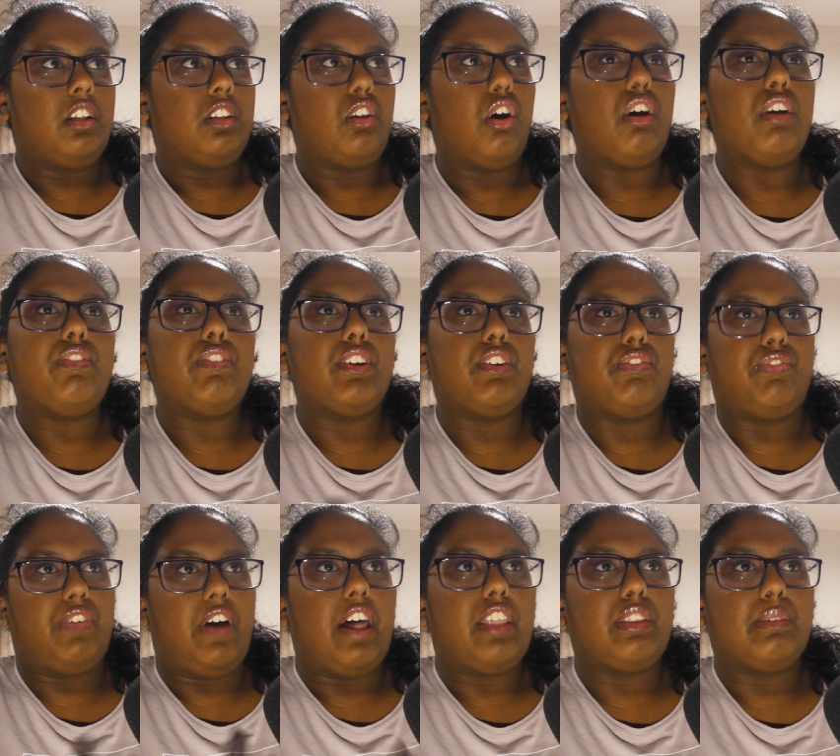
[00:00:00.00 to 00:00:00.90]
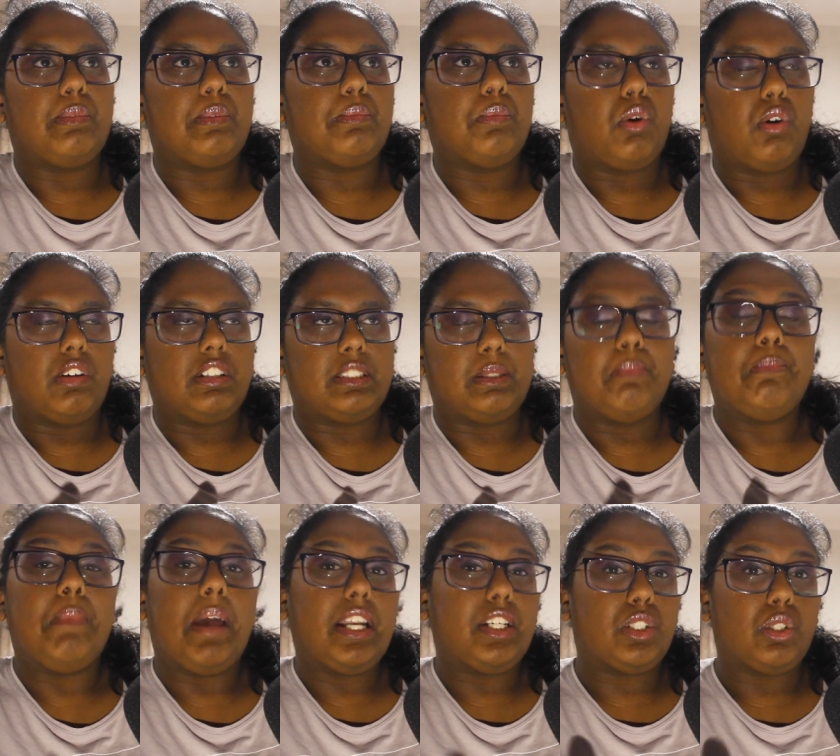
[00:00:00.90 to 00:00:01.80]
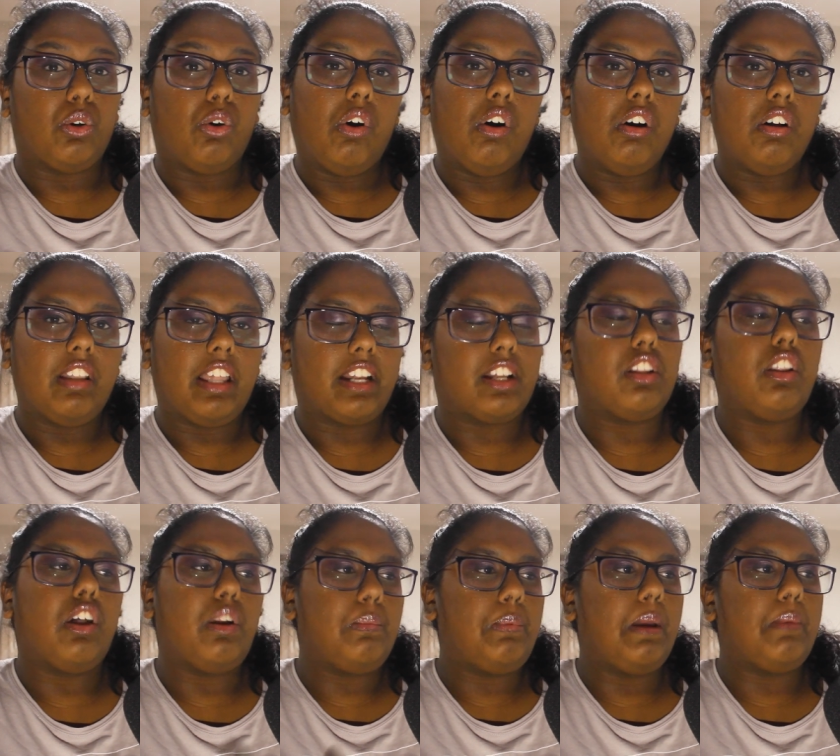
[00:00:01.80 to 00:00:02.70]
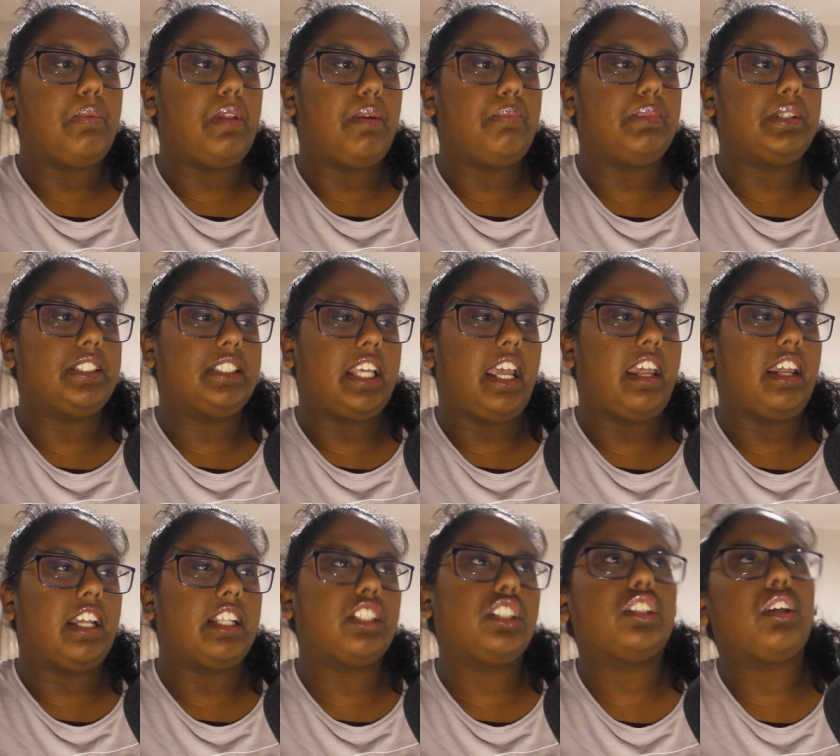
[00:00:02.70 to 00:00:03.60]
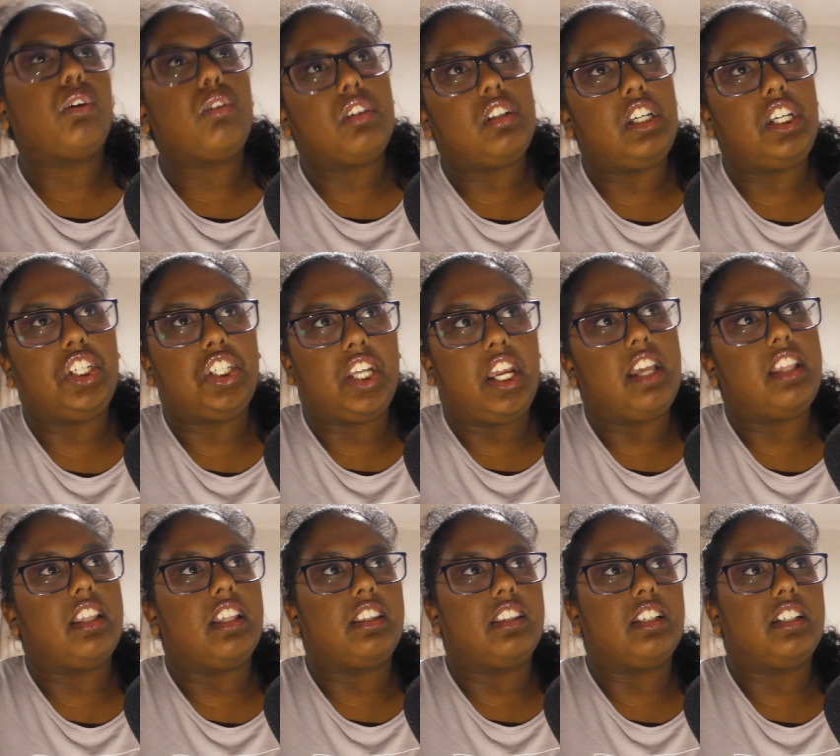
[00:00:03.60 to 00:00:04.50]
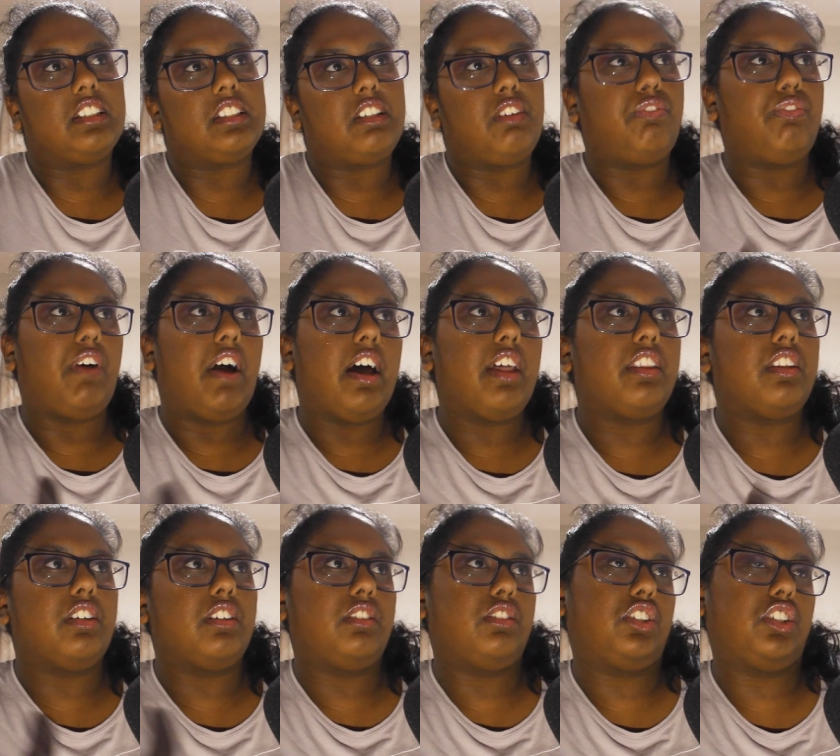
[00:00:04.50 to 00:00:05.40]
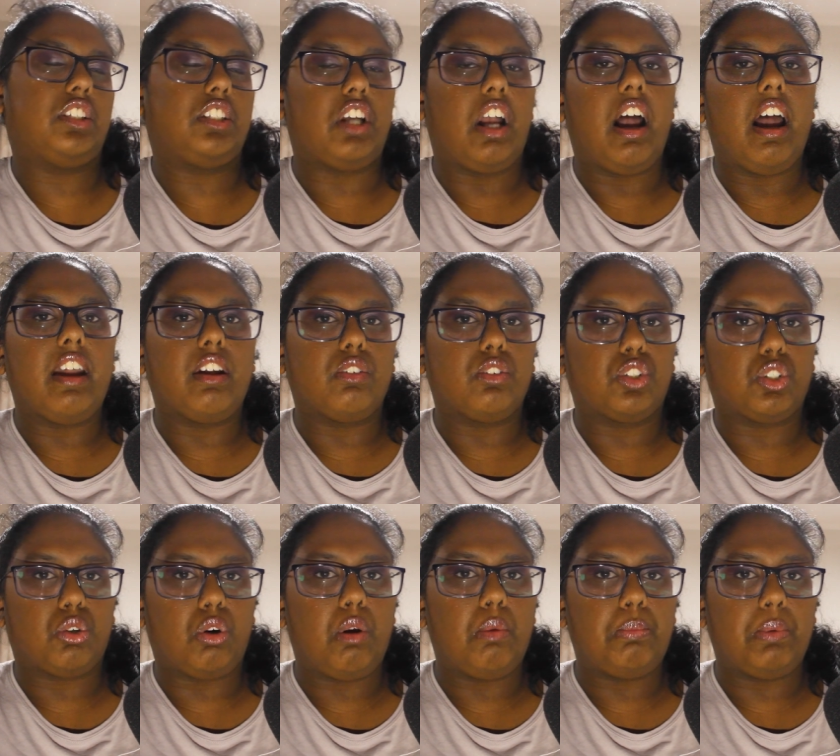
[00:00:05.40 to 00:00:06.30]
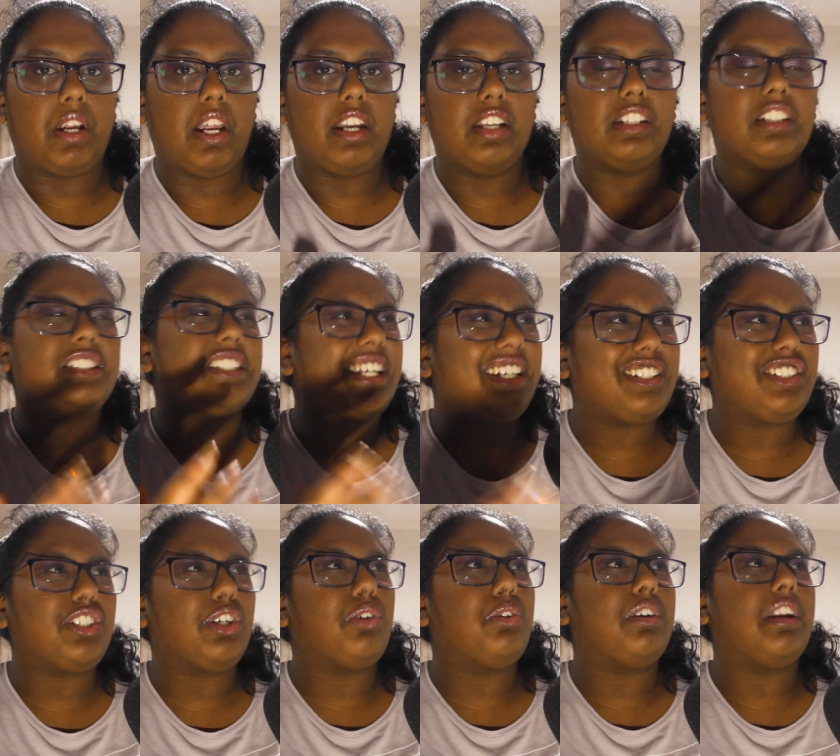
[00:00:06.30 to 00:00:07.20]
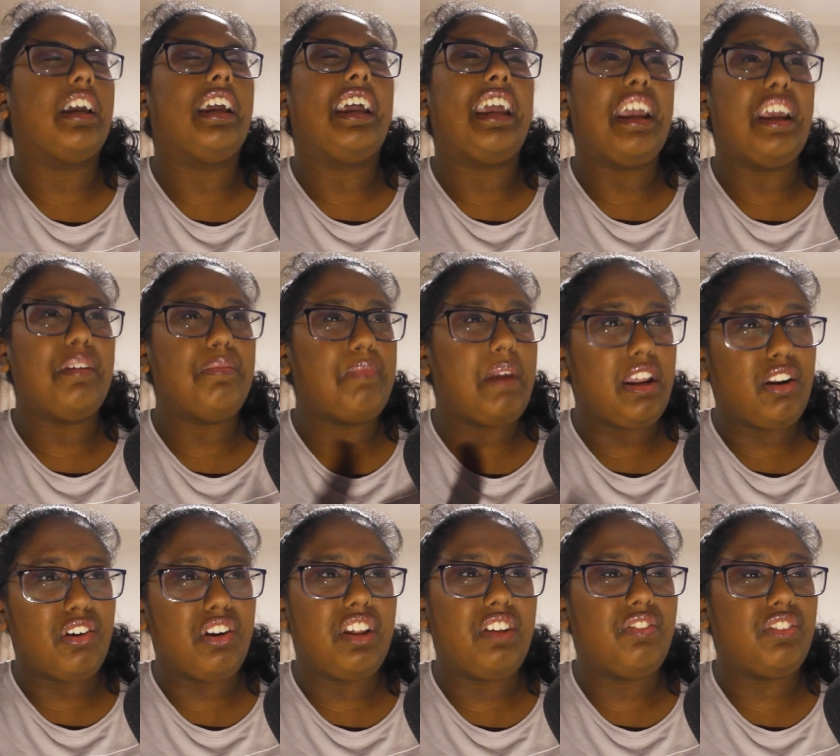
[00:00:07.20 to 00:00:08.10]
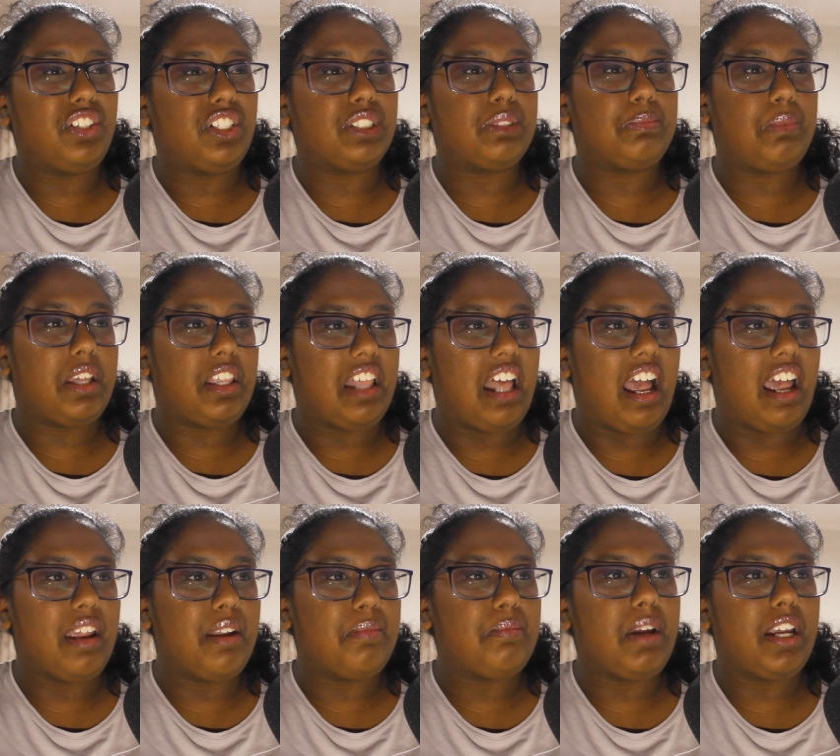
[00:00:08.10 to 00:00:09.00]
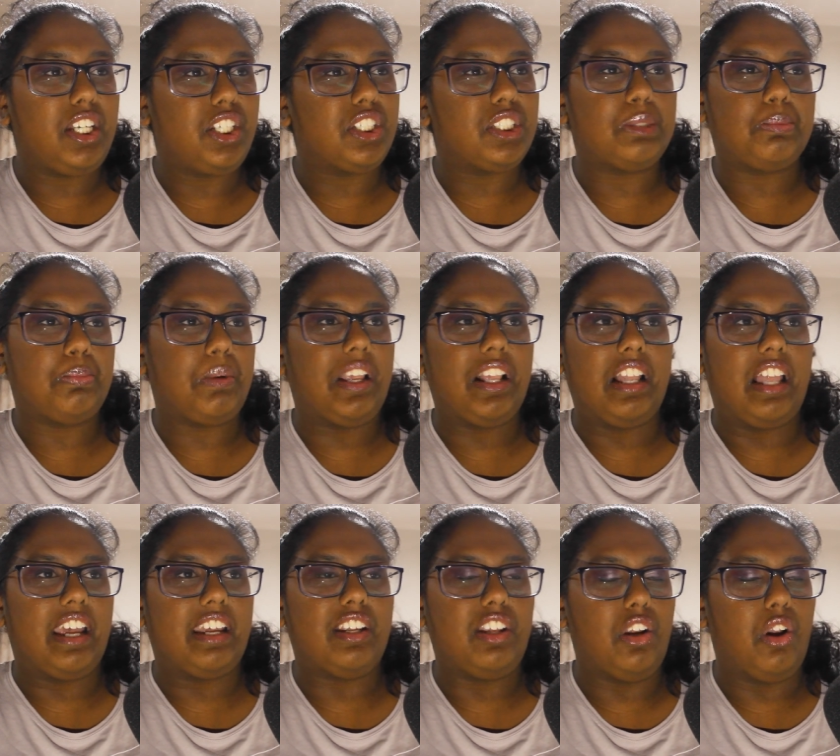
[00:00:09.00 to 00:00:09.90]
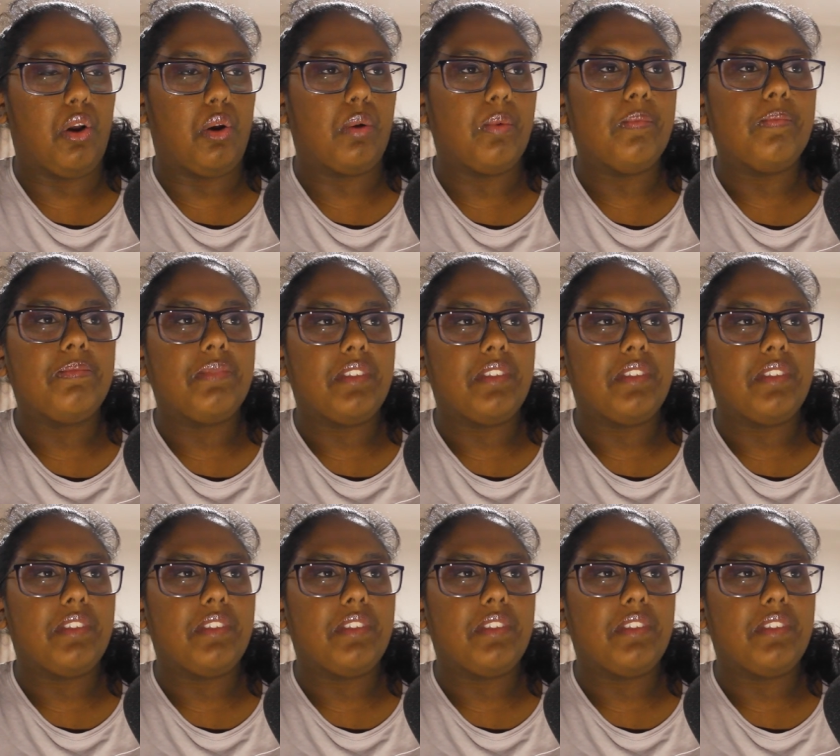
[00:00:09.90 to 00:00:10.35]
not even a father, but more as a mentor. Like, a lot of people have been saying, it's so cliche that there's a father-child trope again, and it's like, dude, it may not even just be that. It may just be, like, you know,